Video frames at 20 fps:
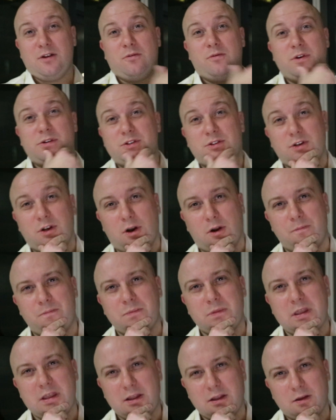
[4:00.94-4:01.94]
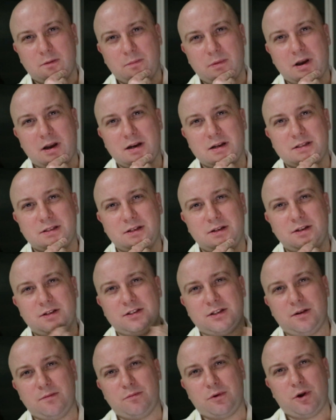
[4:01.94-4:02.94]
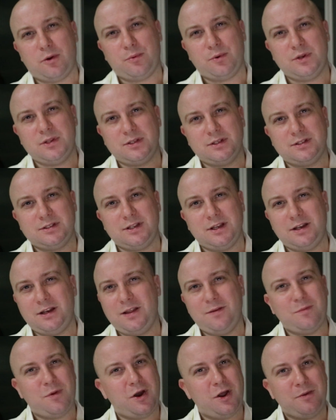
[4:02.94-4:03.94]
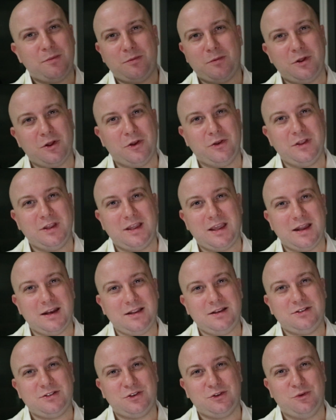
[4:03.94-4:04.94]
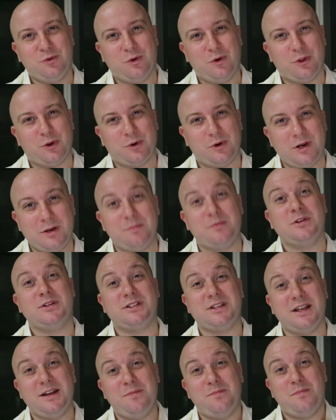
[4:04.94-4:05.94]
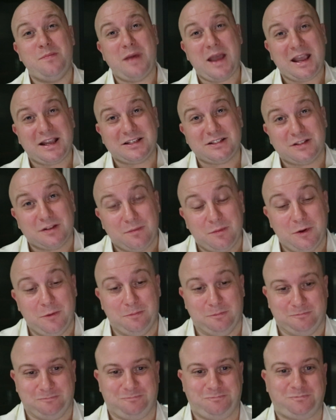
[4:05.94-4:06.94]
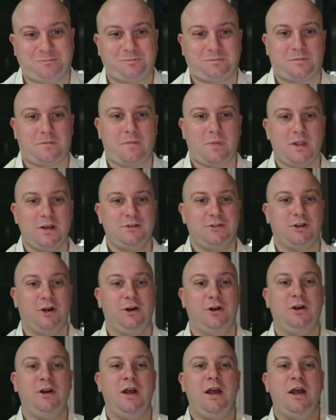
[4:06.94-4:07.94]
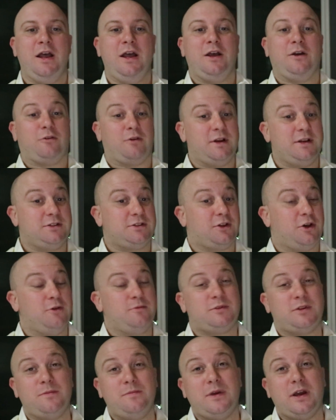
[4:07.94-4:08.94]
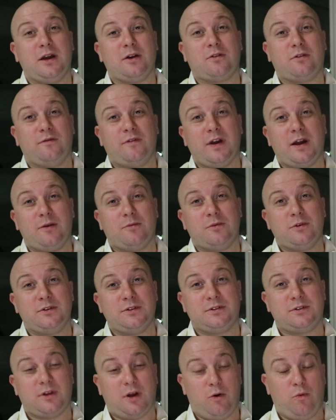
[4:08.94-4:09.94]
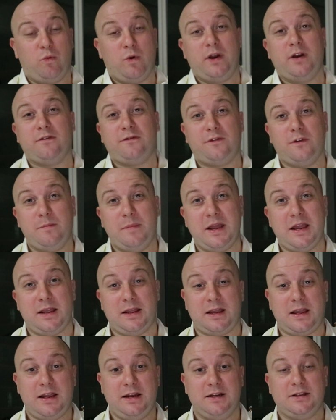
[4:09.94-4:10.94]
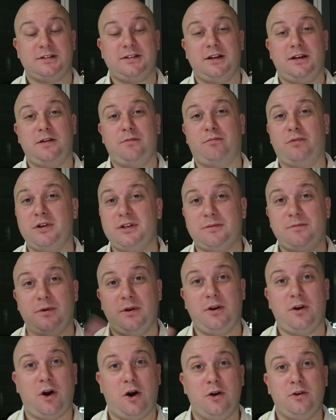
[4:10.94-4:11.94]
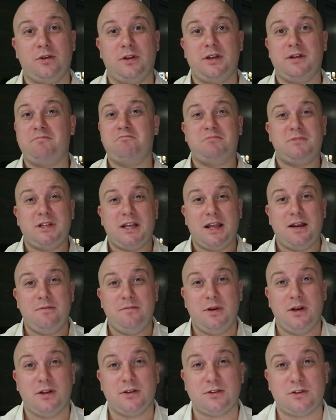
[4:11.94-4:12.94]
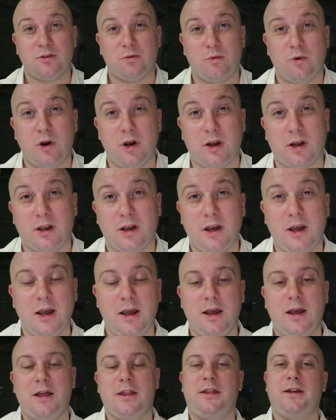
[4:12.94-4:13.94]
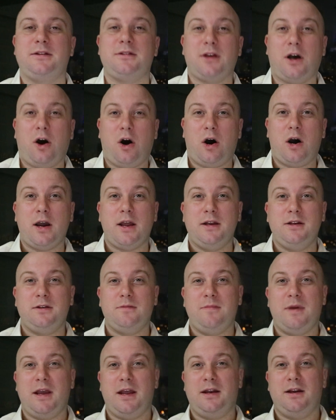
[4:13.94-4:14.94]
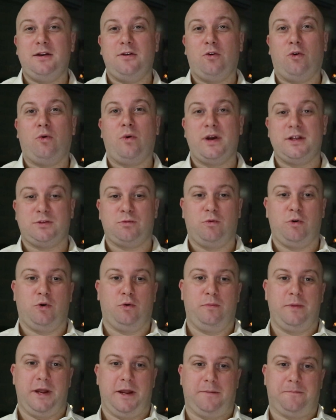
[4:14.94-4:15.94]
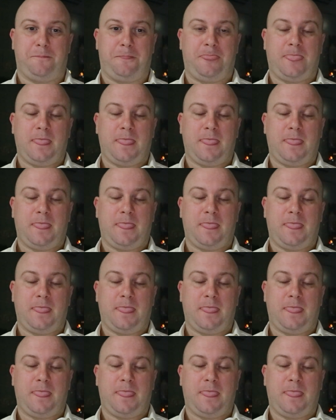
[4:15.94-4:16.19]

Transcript: which, in comparison to some properties in Sydney, might be only getting 2 or 3% maximum. So Green Slopes and Mount Gravatt was a winner for me. Inner city Brisbane, only 10 minutes to work, that's high in demand and always will be.